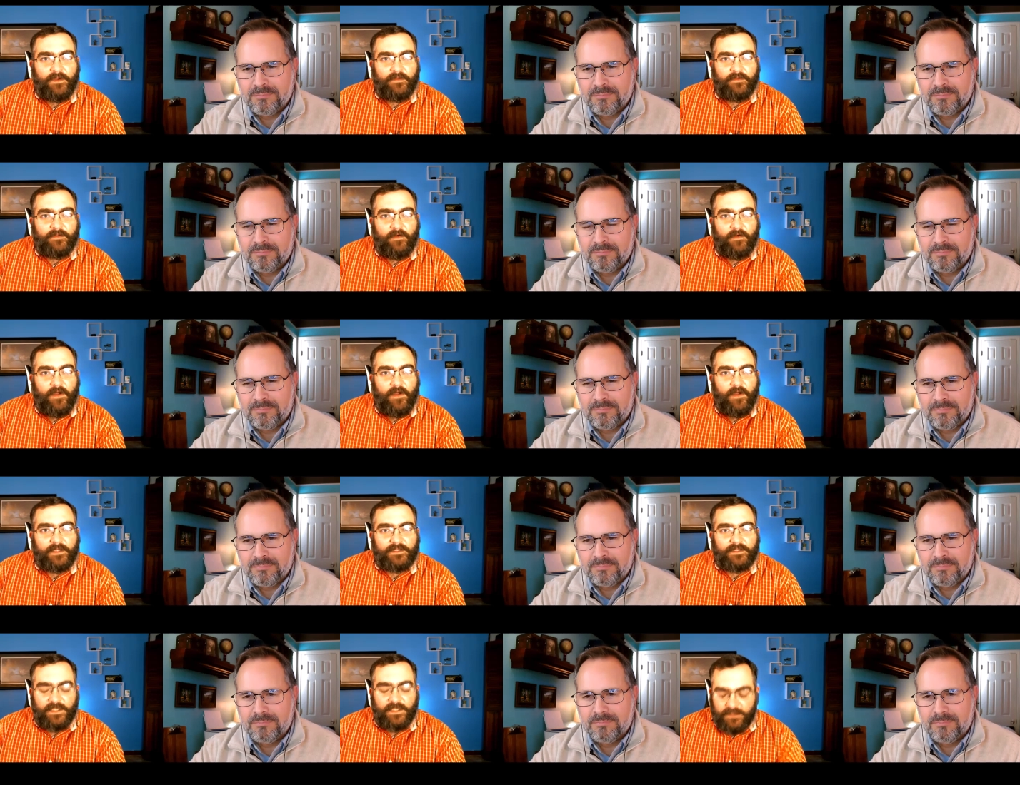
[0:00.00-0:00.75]
Speaker 1: coming of the
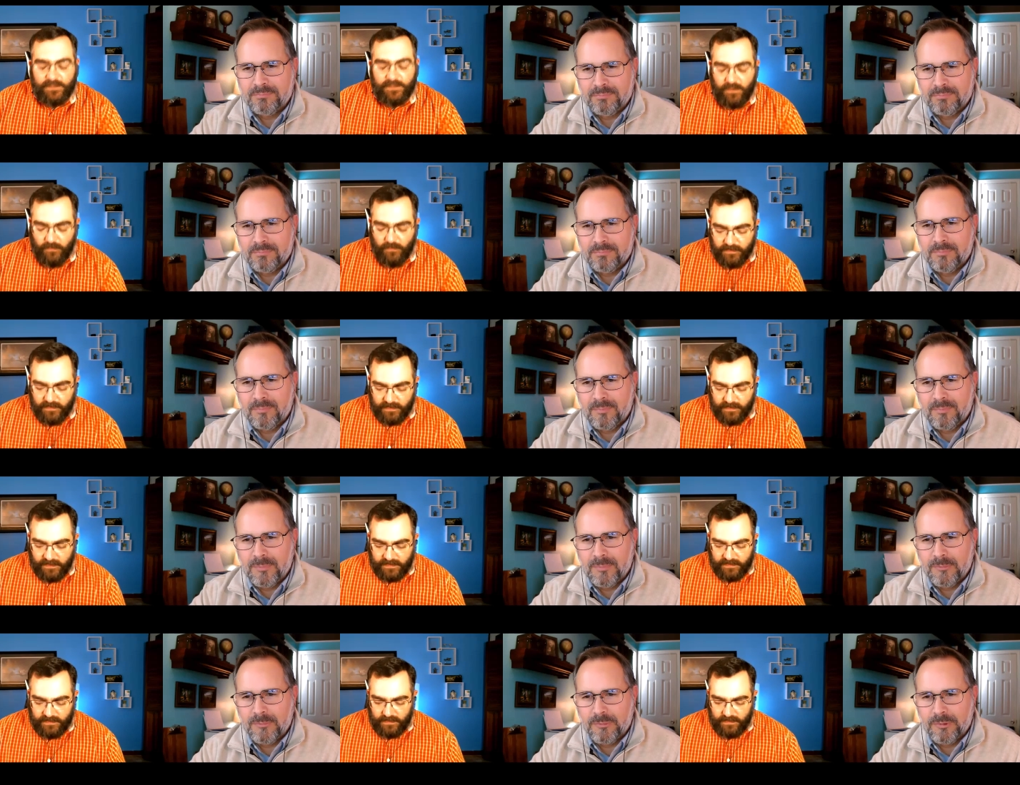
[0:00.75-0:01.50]
Christ. And so
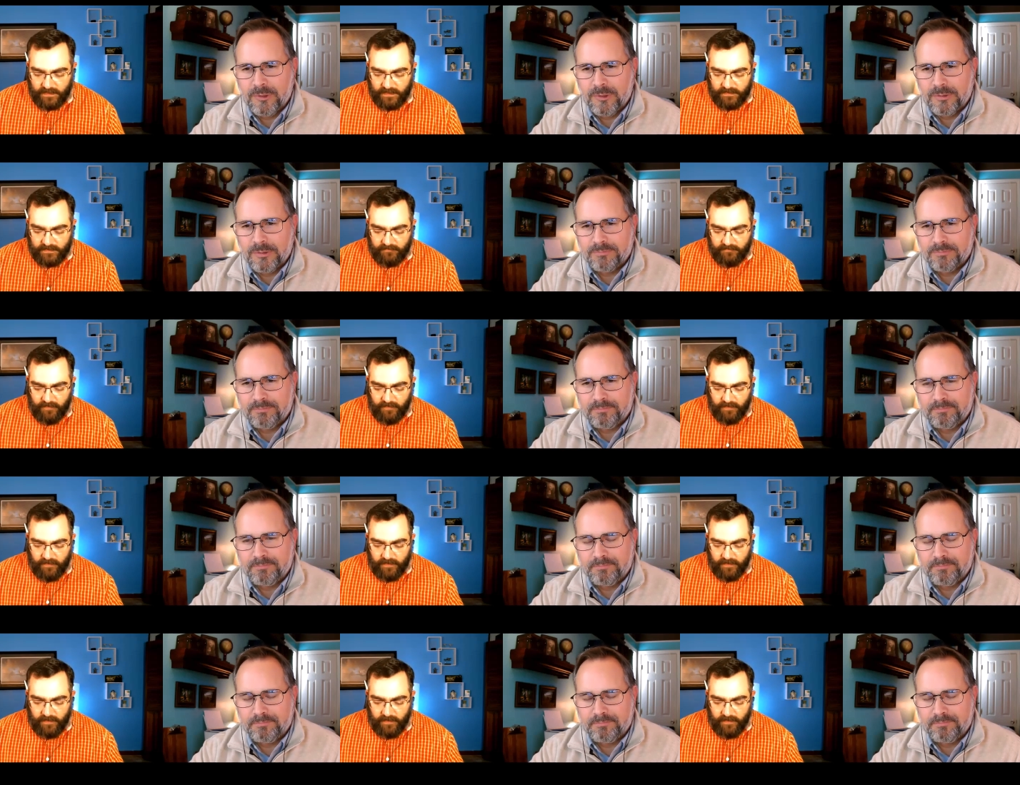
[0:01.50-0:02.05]
it, it's it's